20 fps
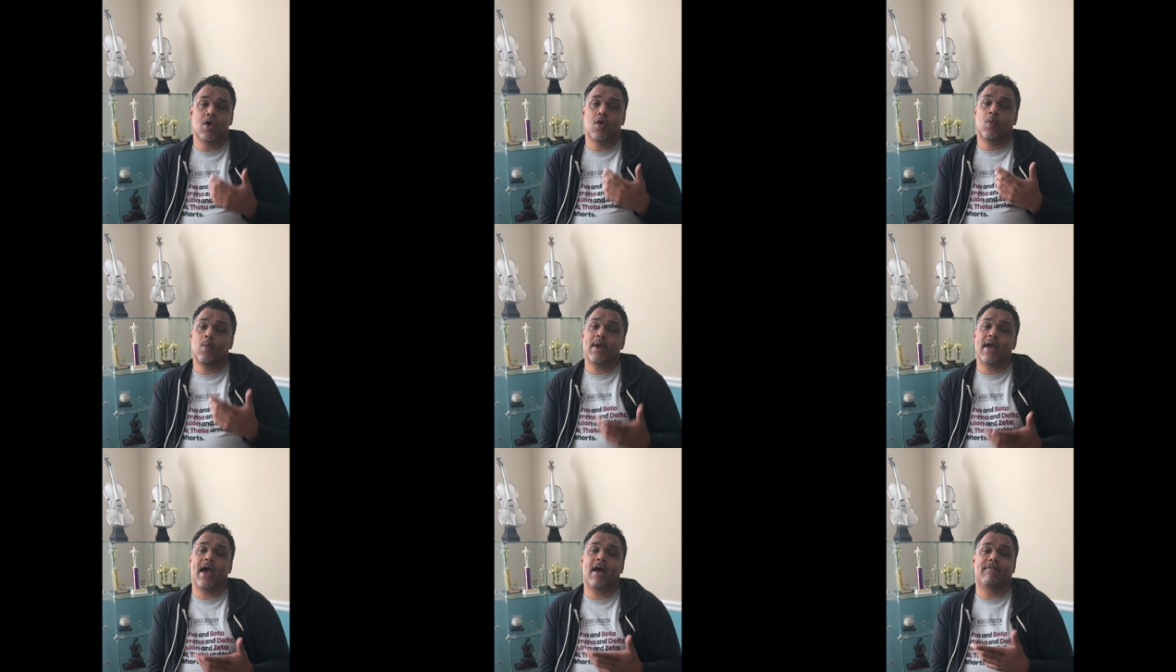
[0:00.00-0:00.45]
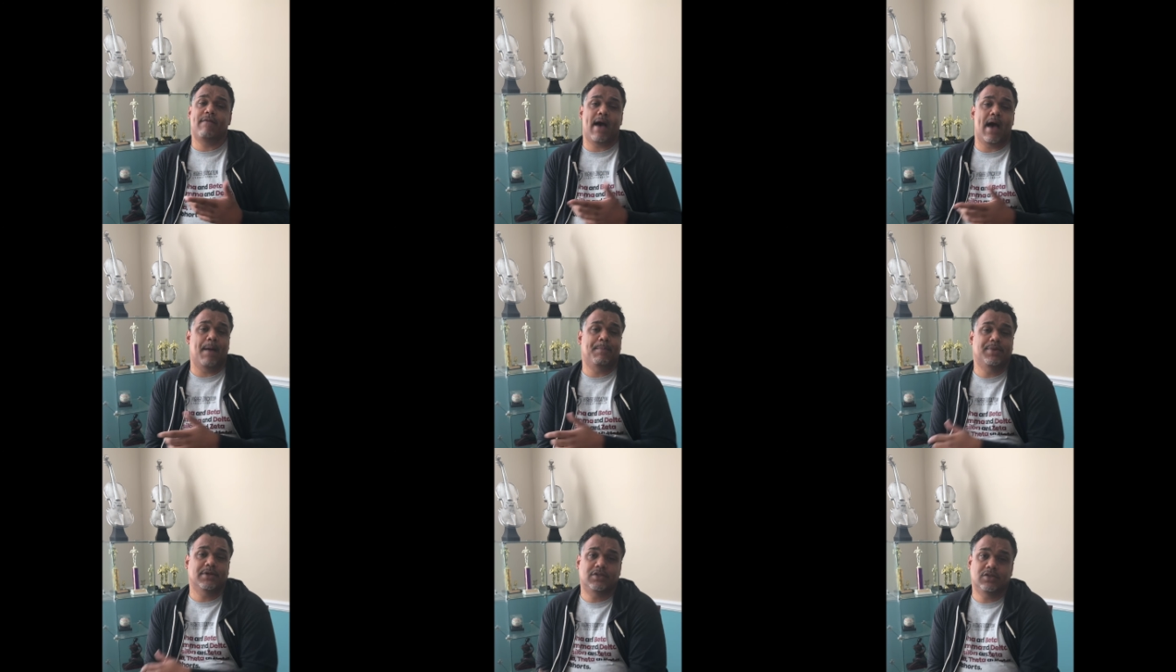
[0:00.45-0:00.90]
we have
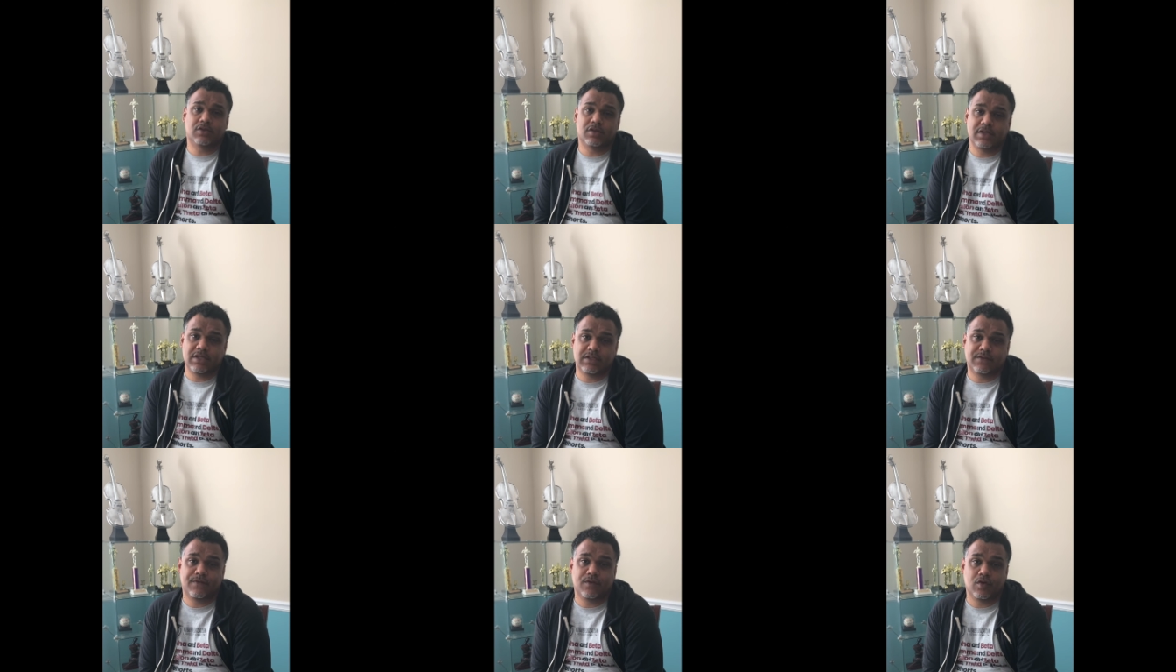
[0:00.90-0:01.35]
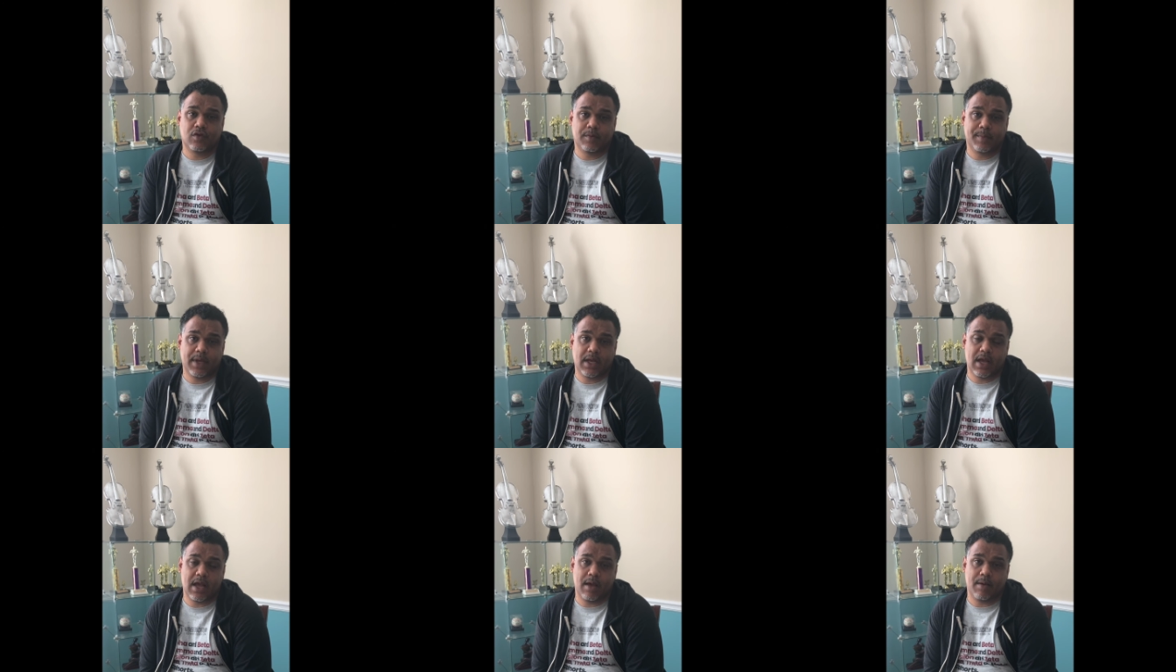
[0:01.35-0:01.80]
opportunities for you to
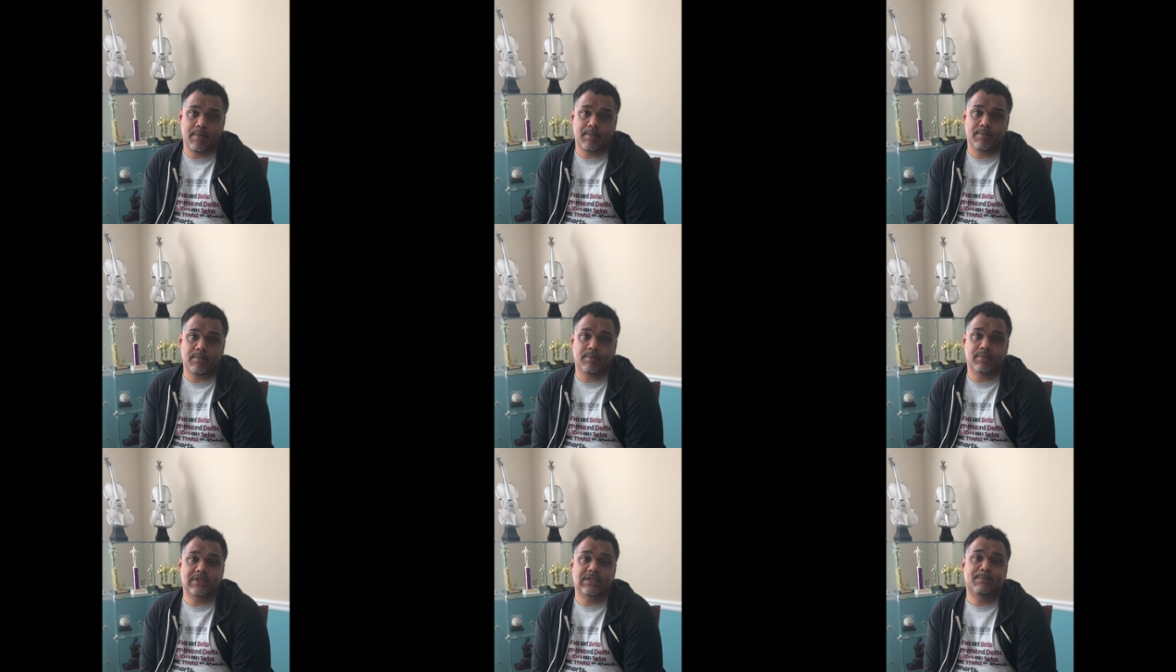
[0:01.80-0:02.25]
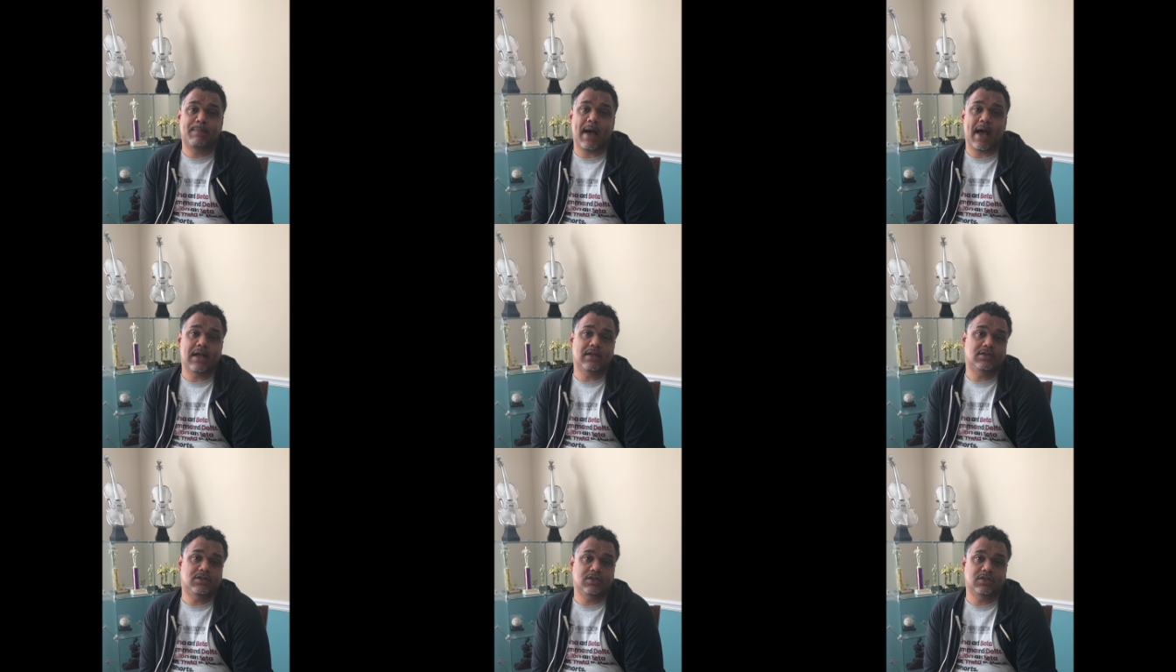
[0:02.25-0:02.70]
become
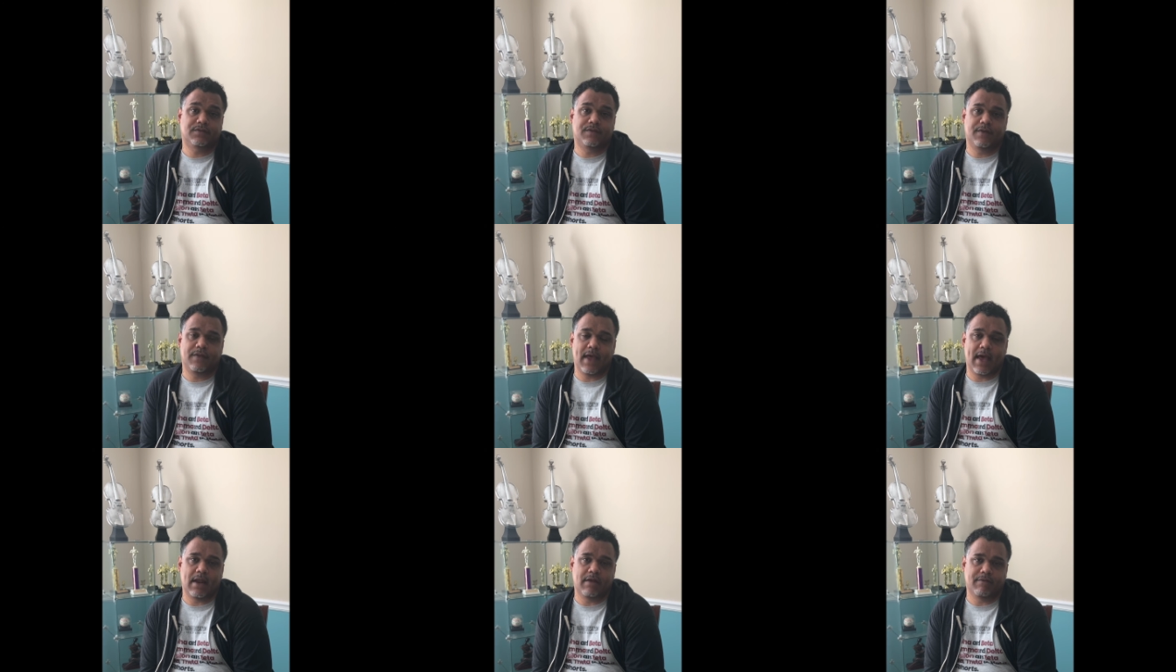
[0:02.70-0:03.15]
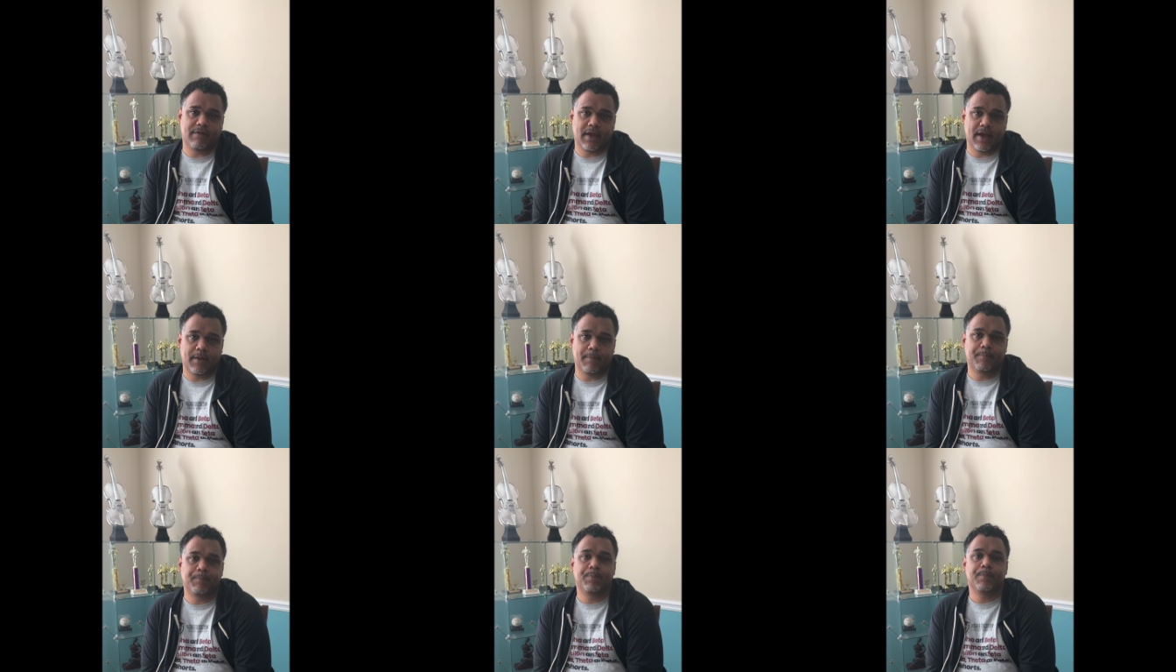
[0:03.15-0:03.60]
sponsors for that
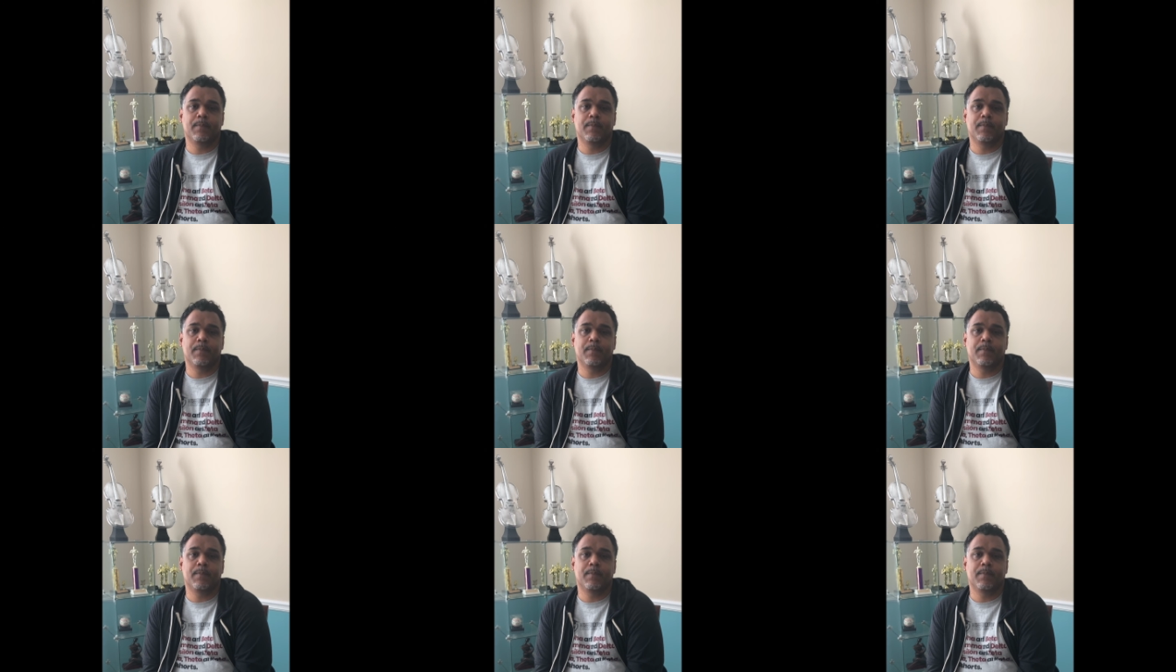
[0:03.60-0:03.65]
event.